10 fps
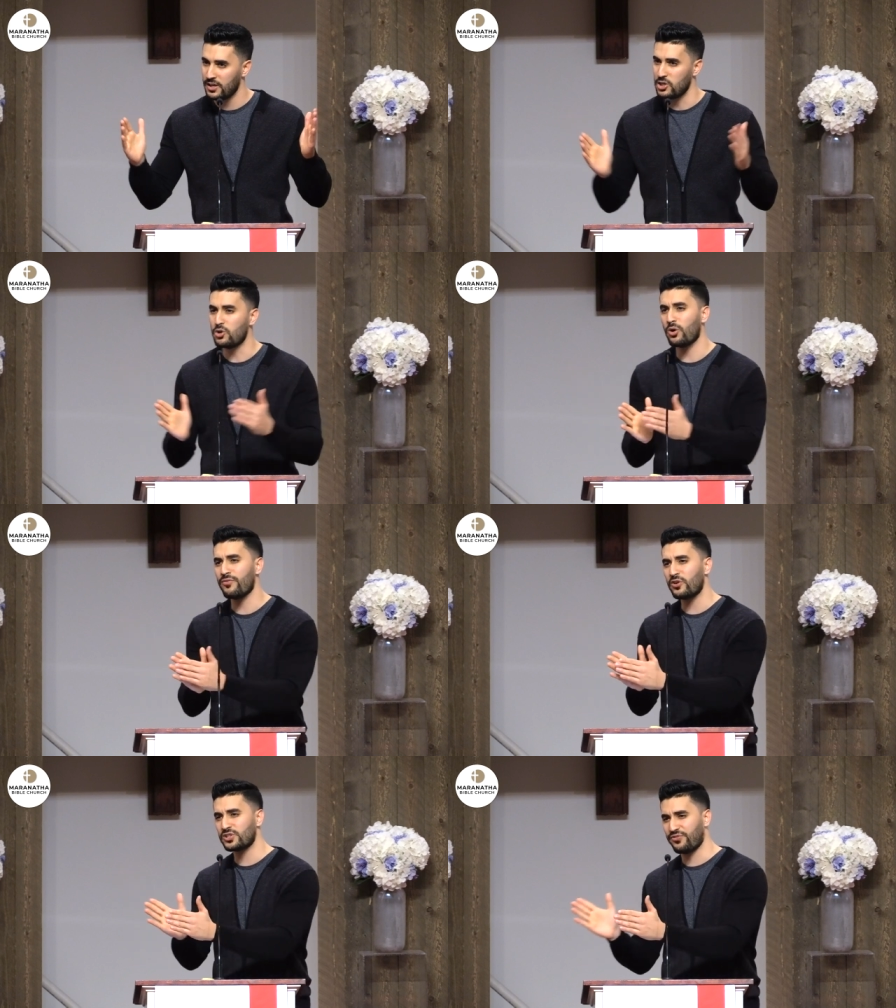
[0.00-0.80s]
You go to
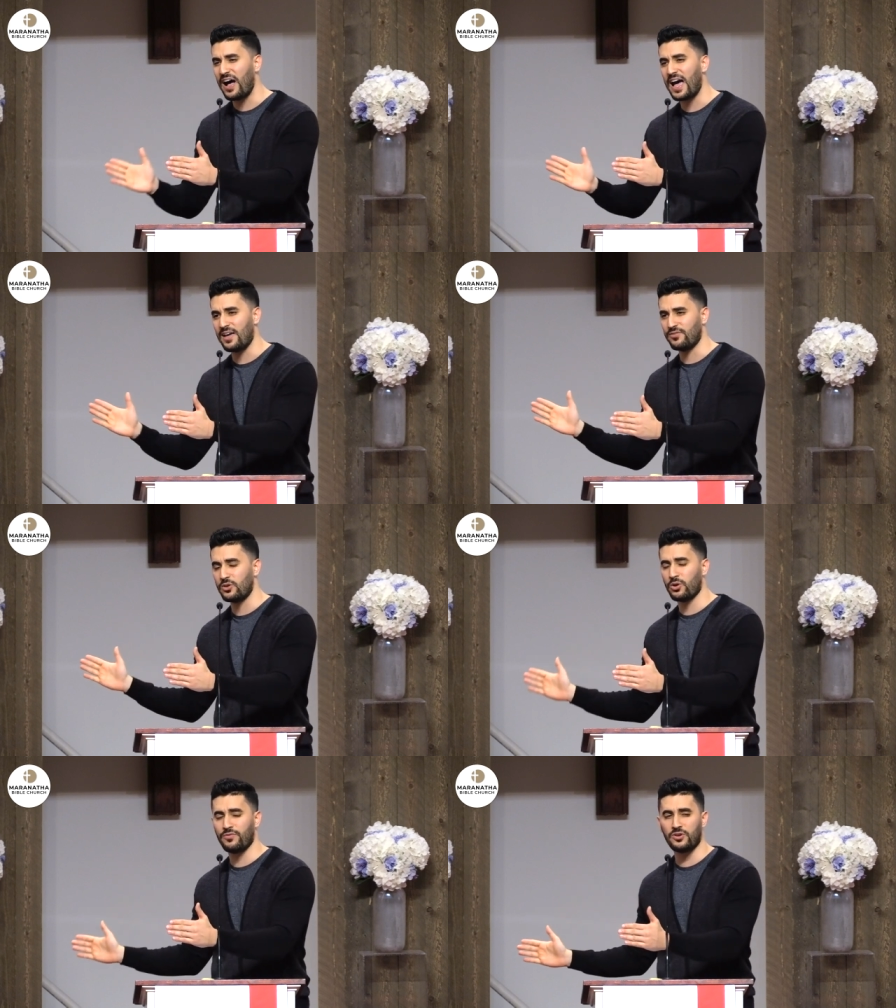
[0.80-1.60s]
verse 5,
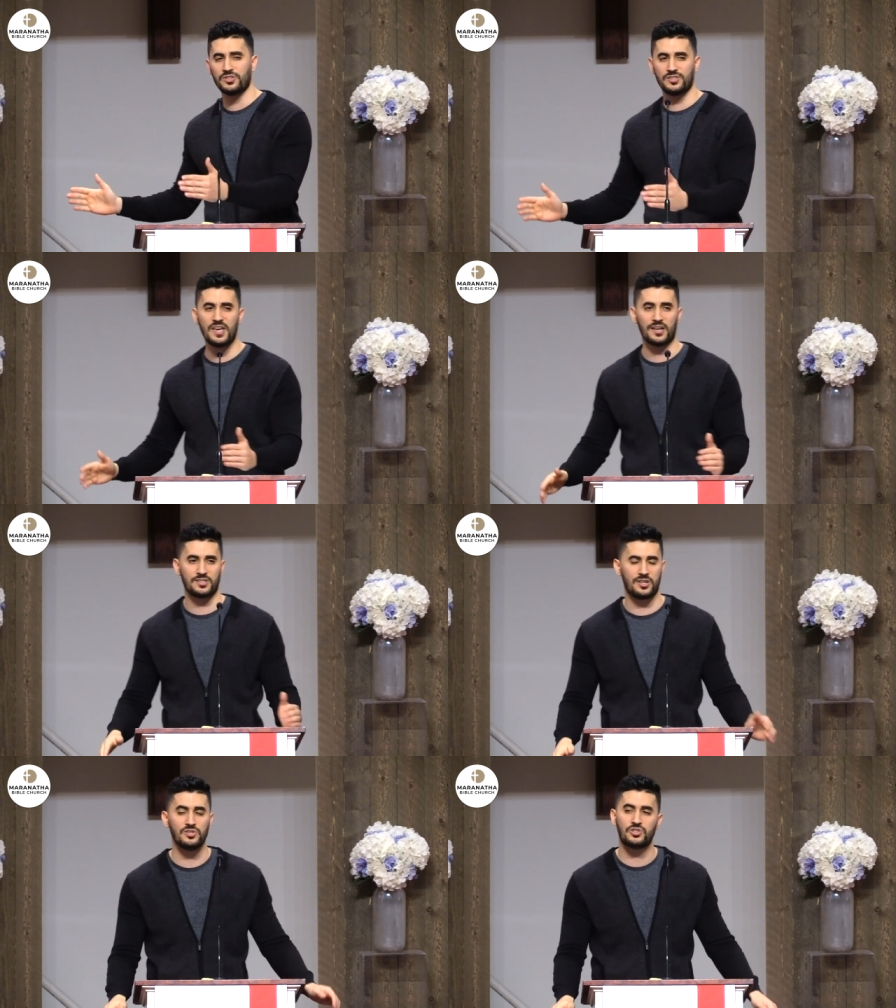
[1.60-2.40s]
you go to verse
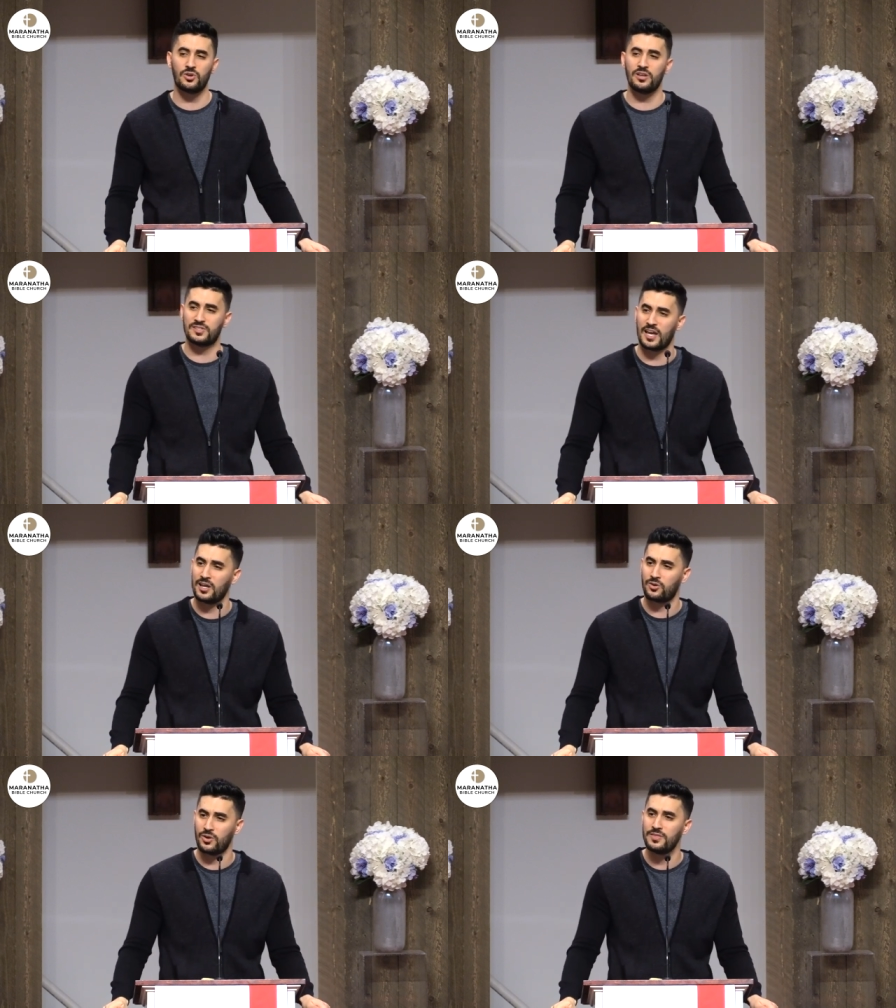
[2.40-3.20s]
6 concerning
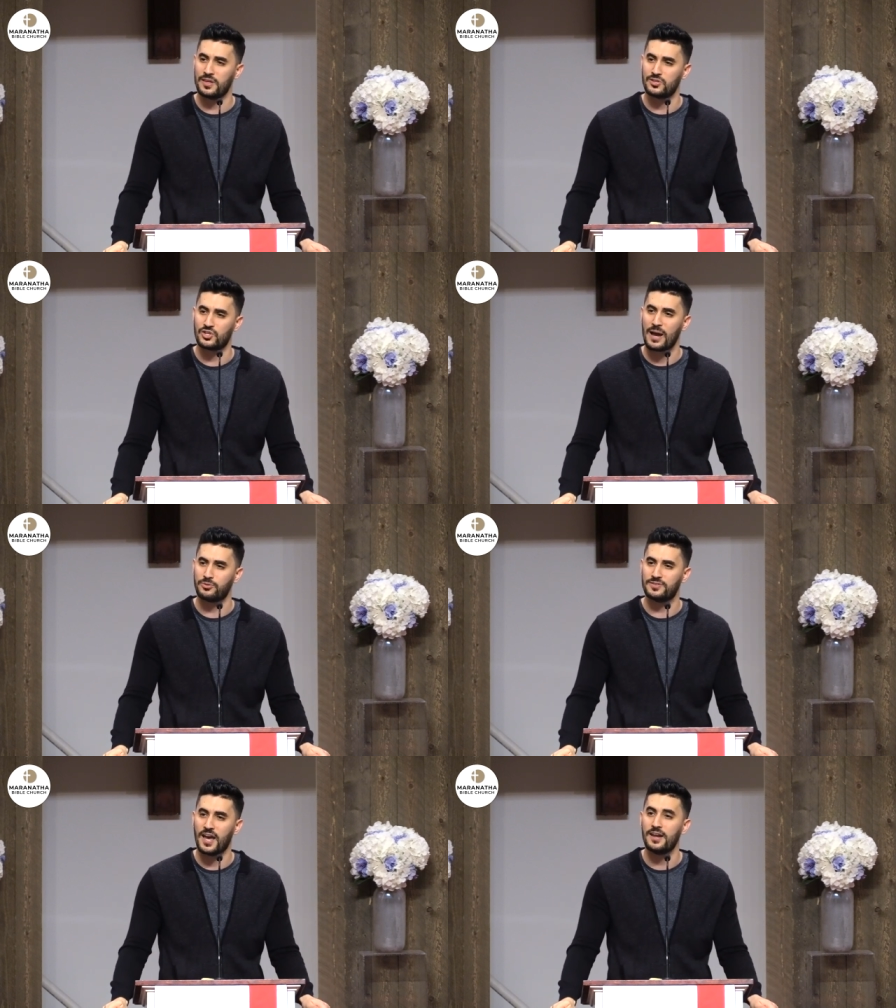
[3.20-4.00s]
Second Corinthians
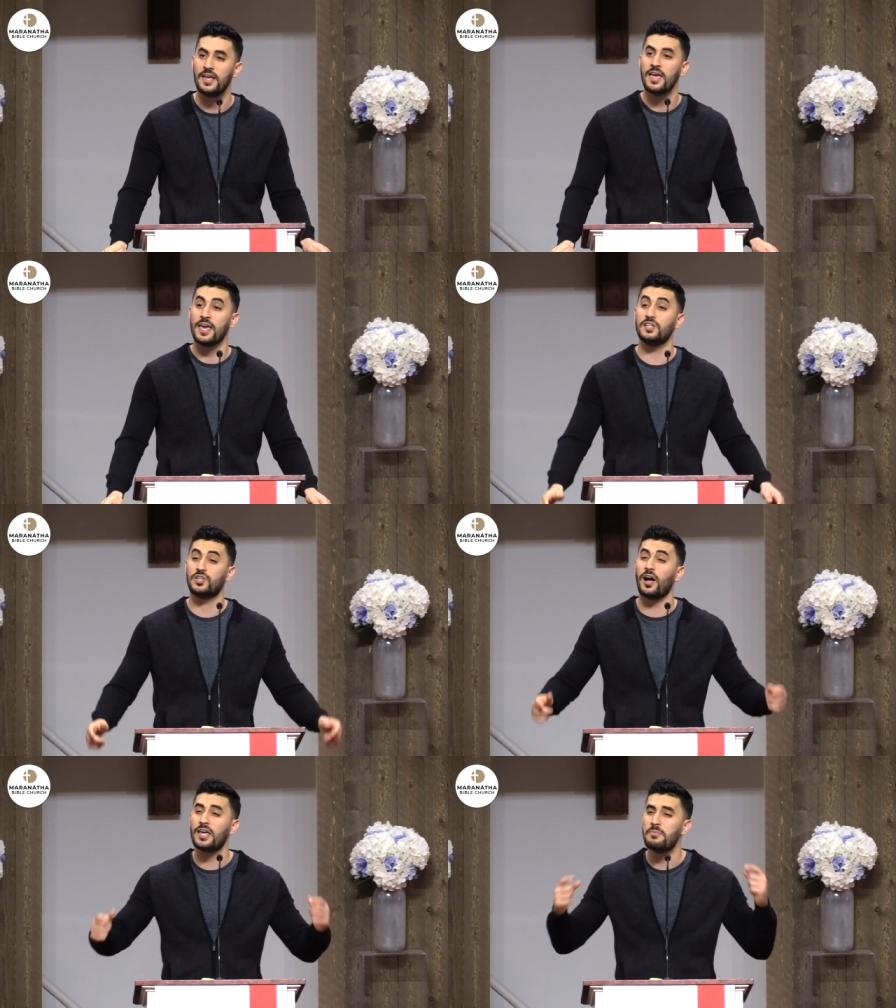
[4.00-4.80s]
chapter 10. He's
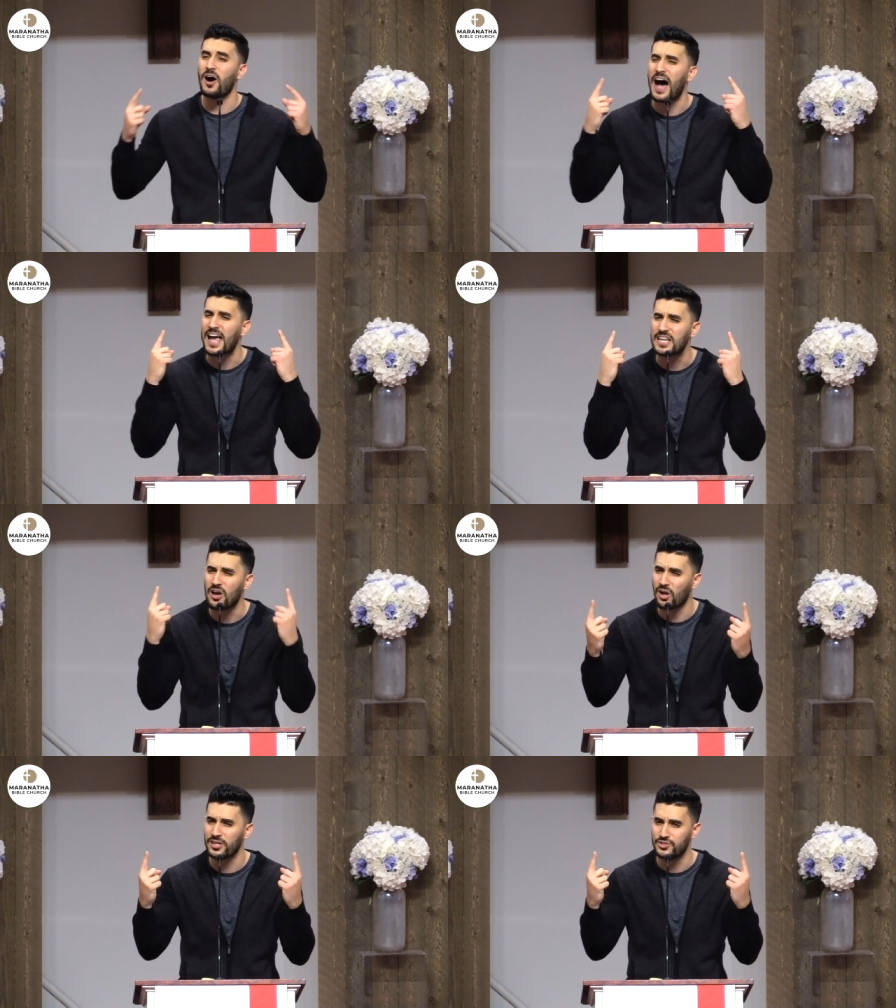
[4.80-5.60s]
talking about
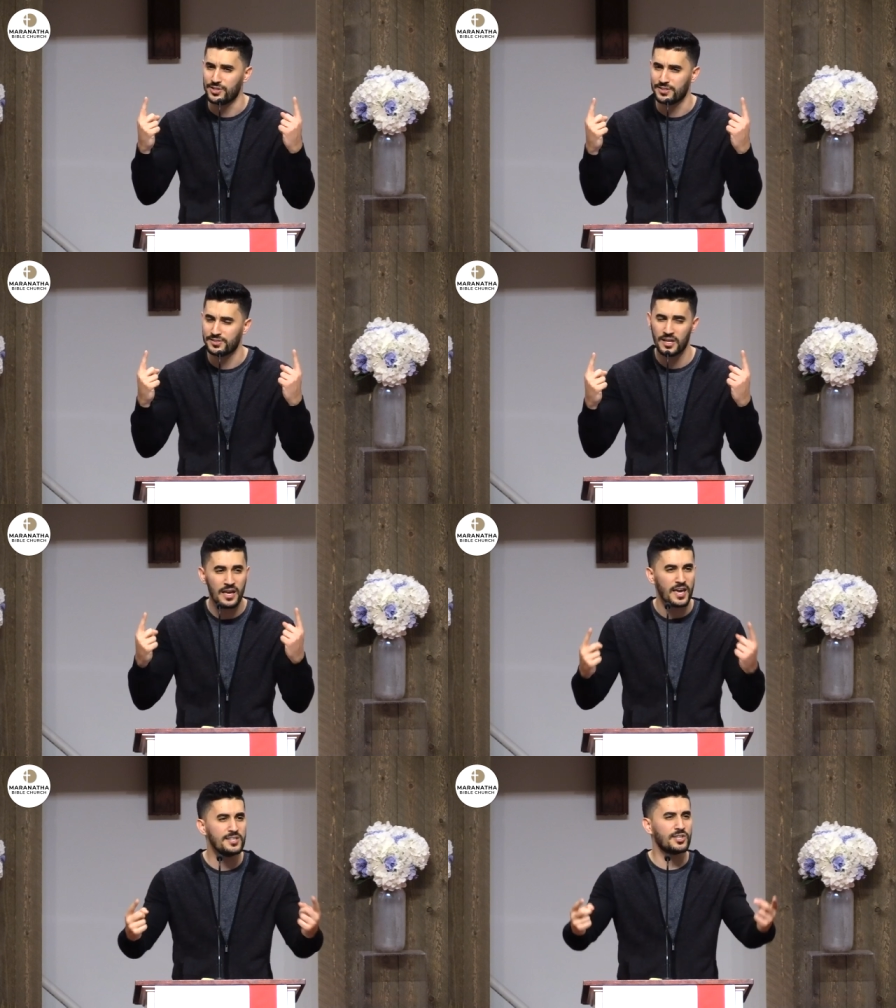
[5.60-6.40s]
ideologies,
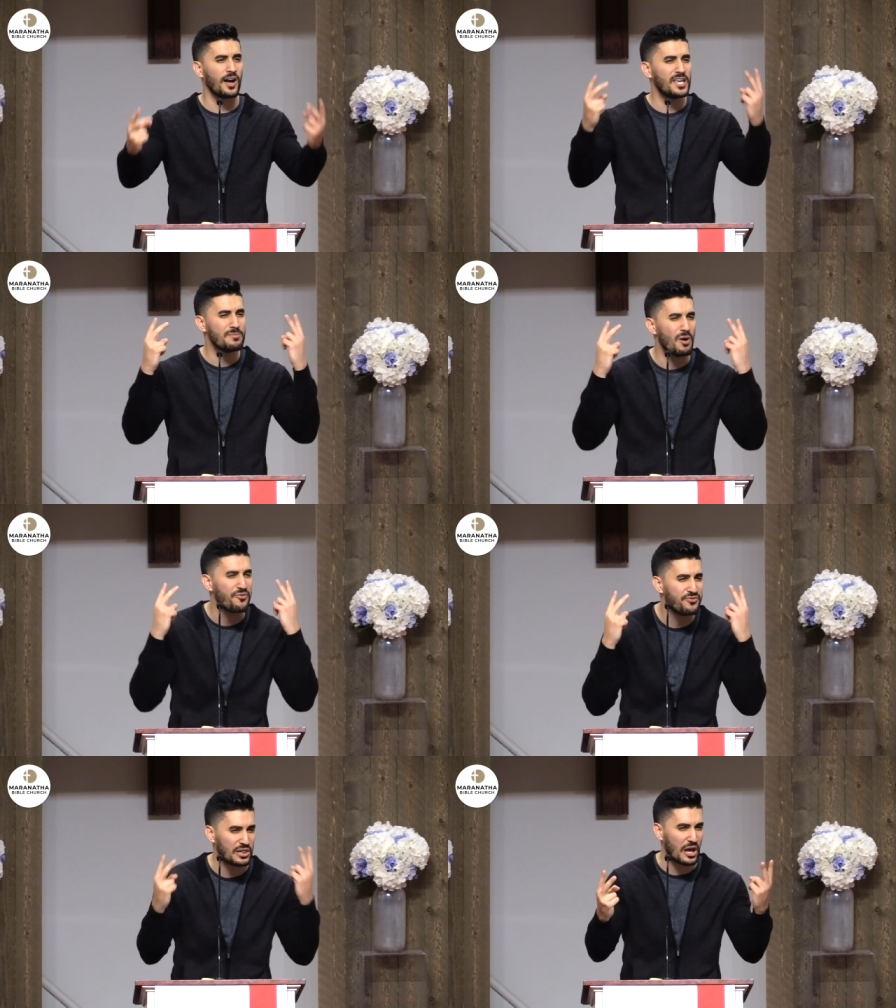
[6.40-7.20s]
he's talking about
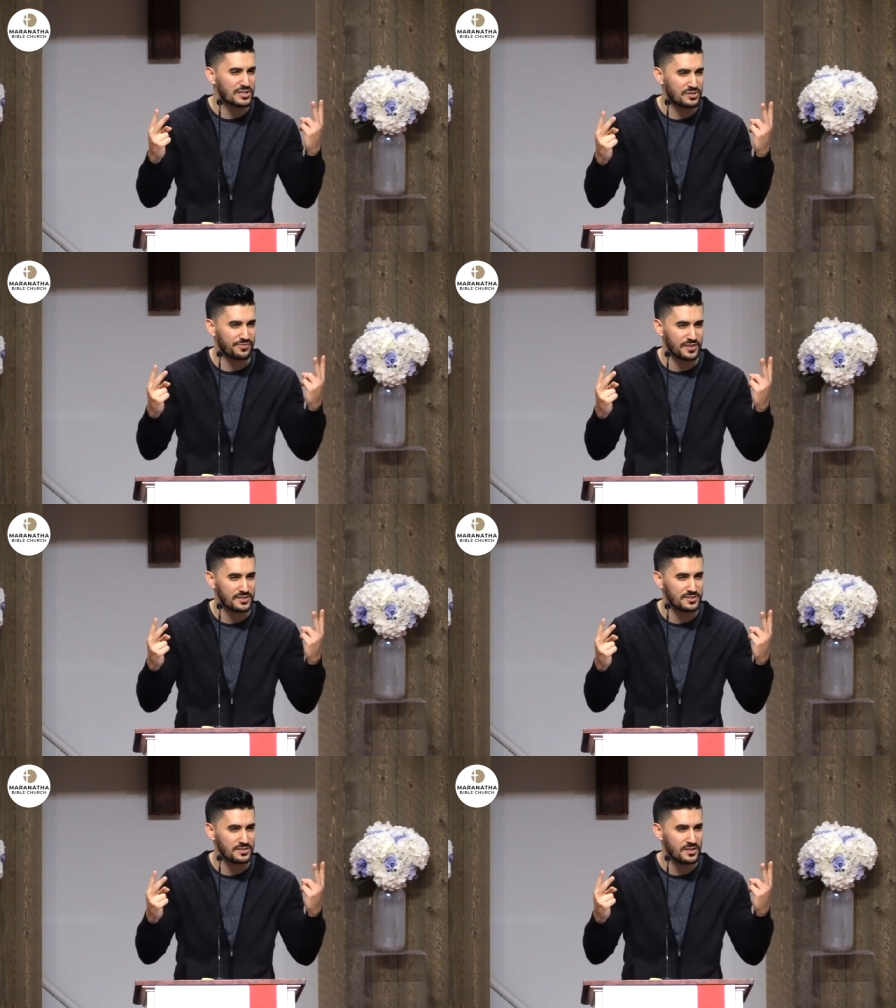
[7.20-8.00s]

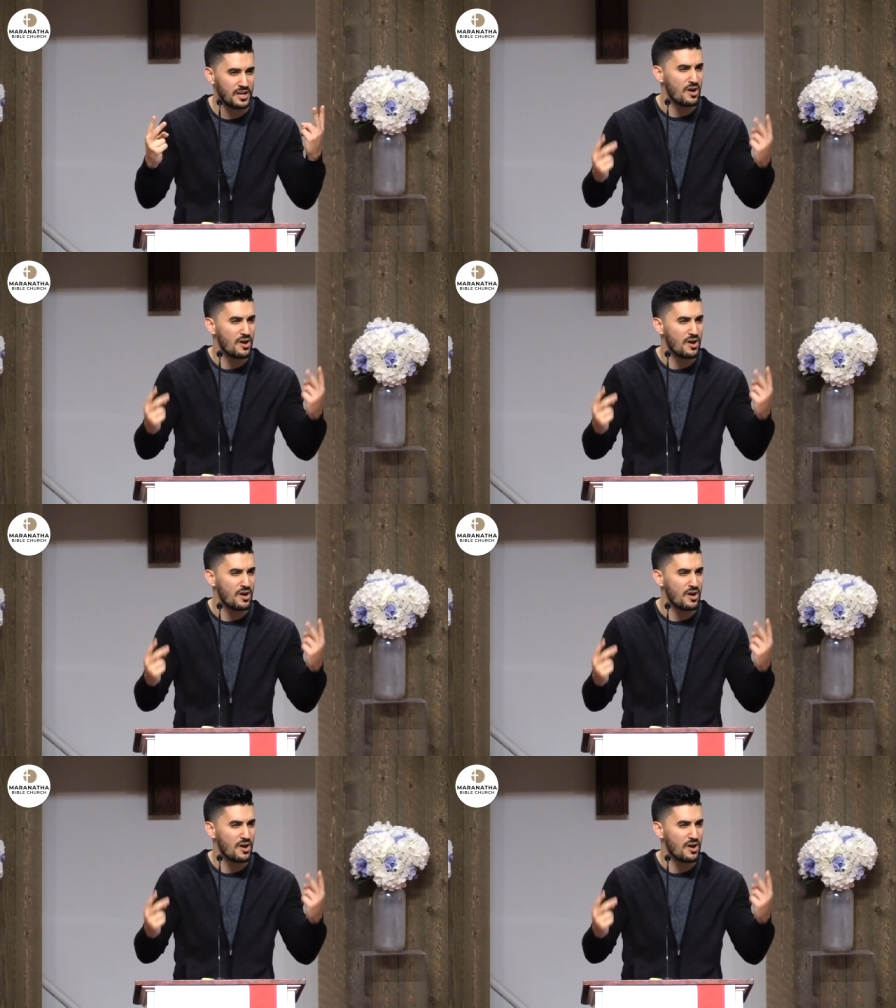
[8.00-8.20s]
philosophies,